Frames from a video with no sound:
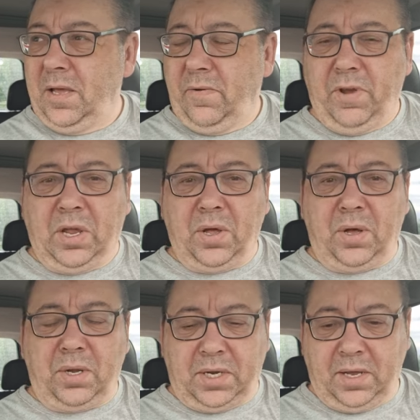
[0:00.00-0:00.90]

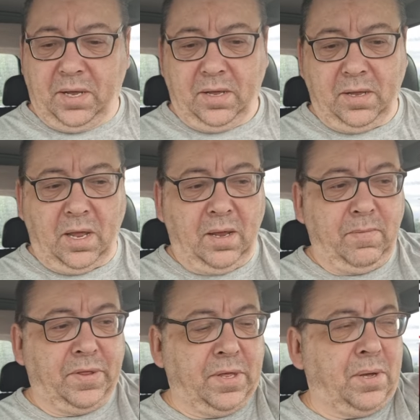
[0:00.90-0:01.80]
record.
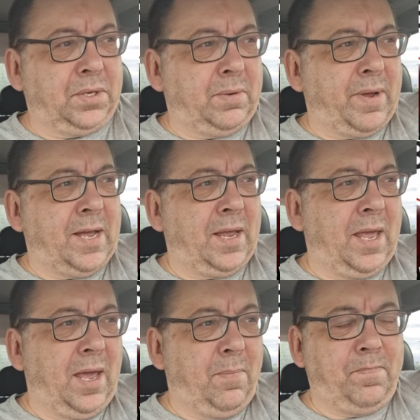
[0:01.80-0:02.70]
My thoughts about
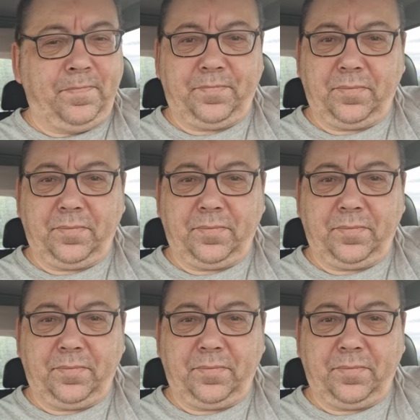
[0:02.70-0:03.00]
game